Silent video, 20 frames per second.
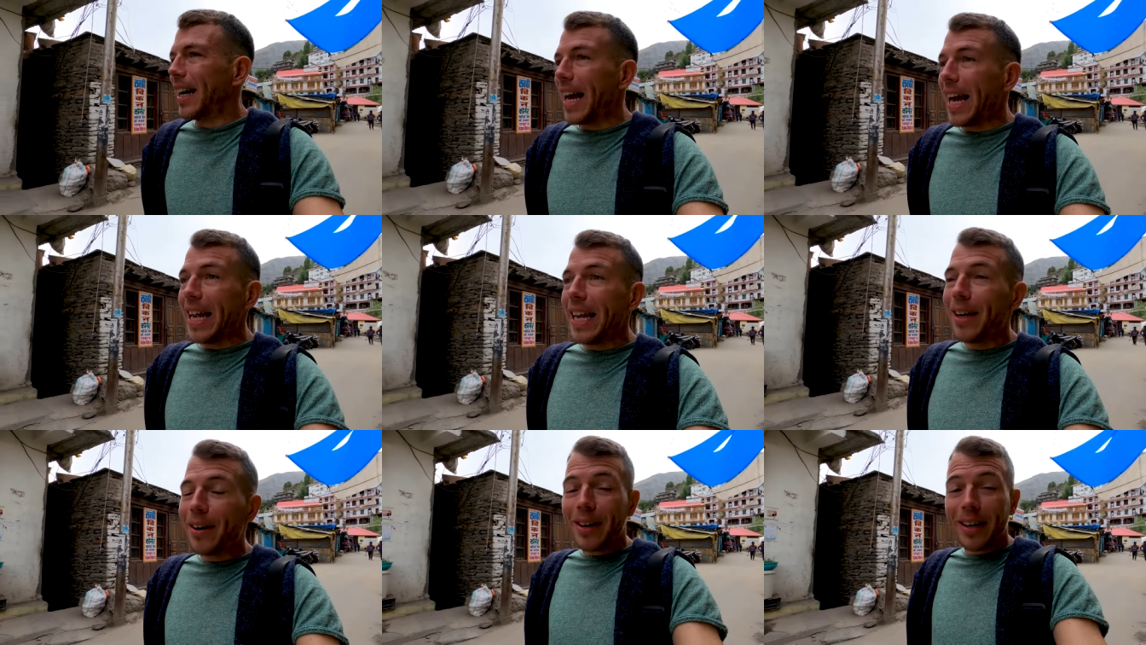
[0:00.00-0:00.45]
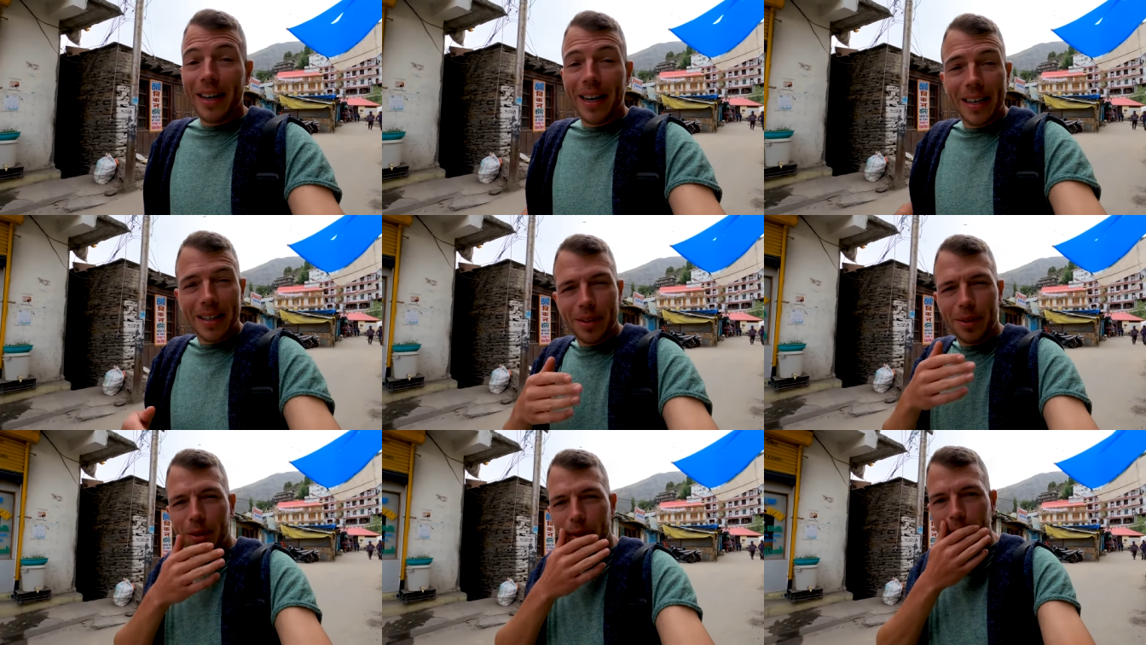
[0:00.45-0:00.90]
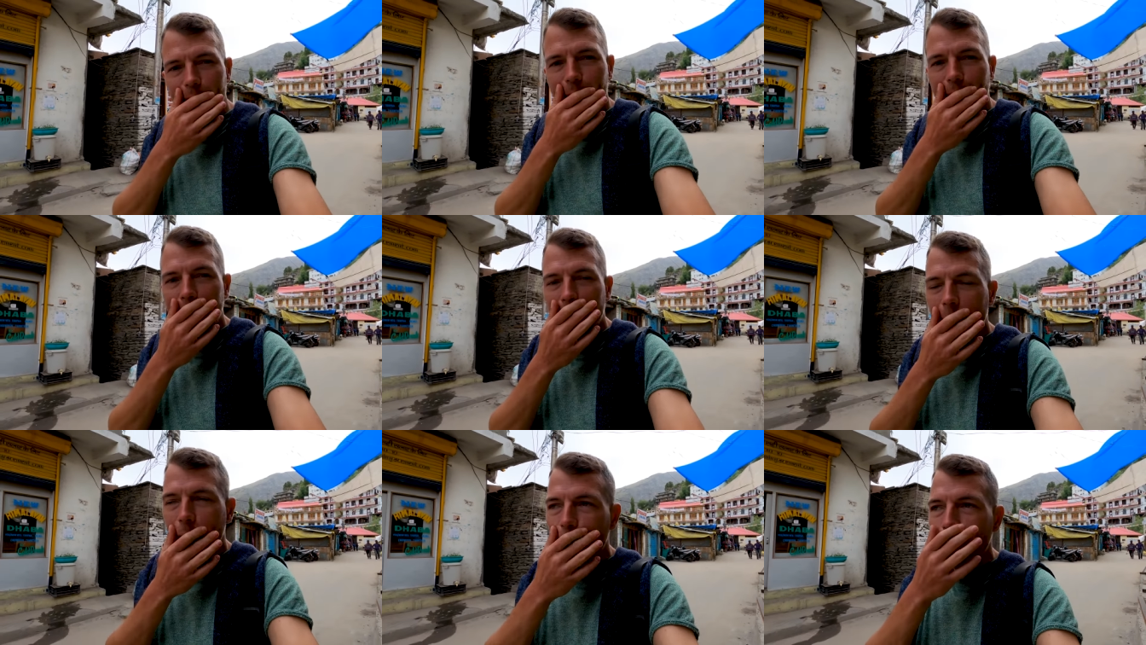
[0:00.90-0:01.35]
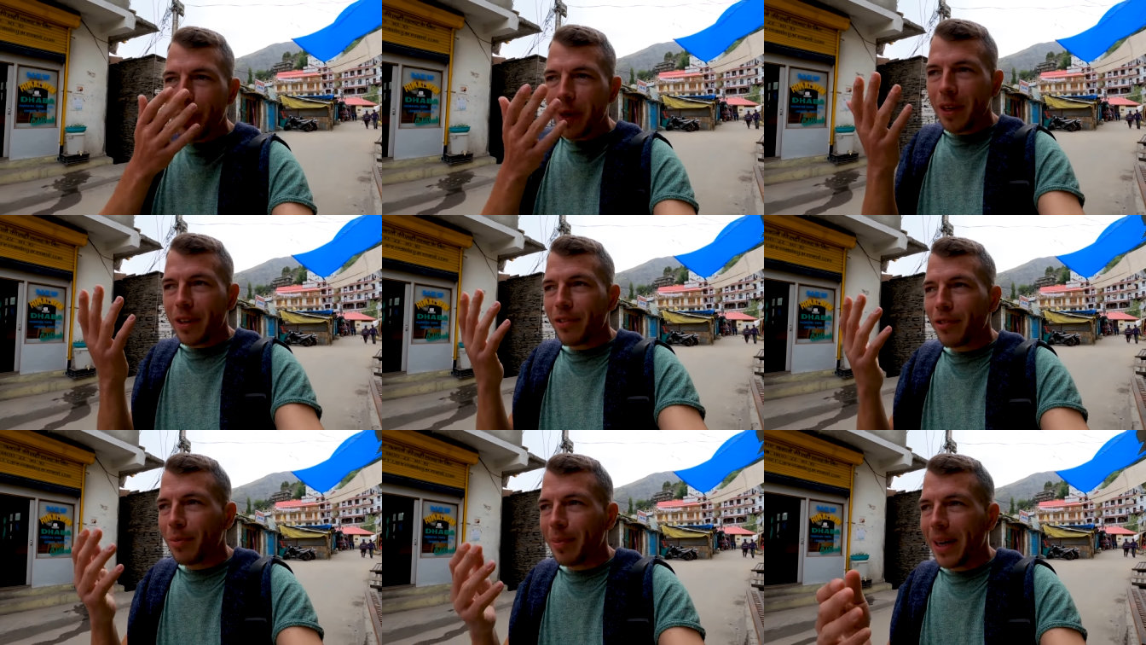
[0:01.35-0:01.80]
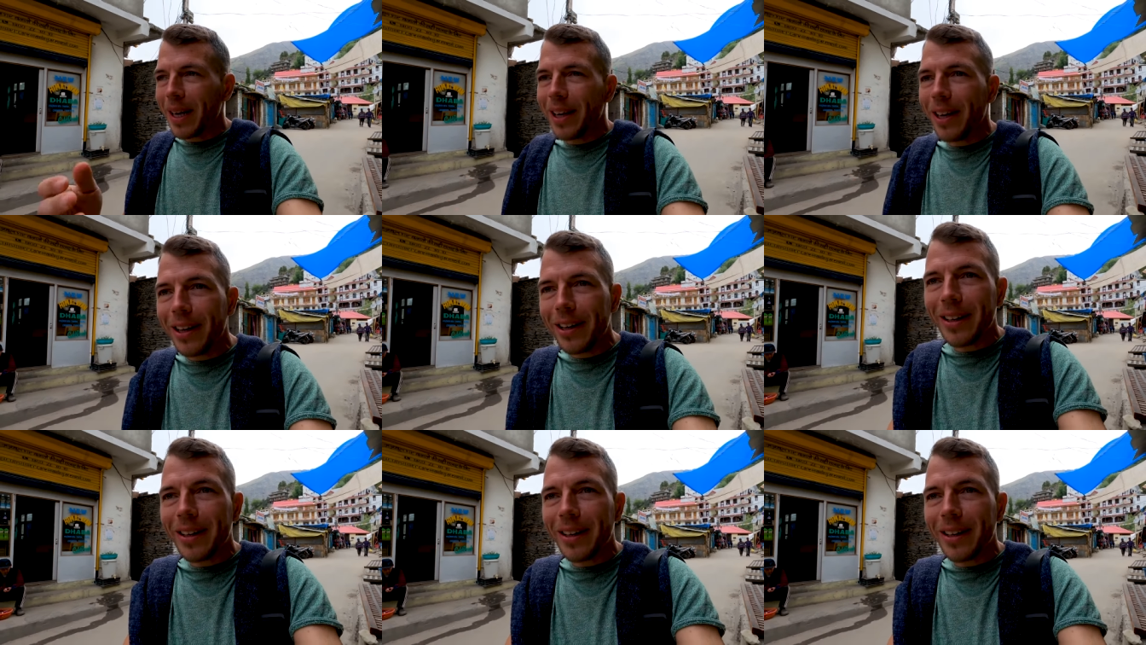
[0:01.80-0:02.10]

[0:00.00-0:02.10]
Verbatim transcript: Anyway, as you saw, I got rid of my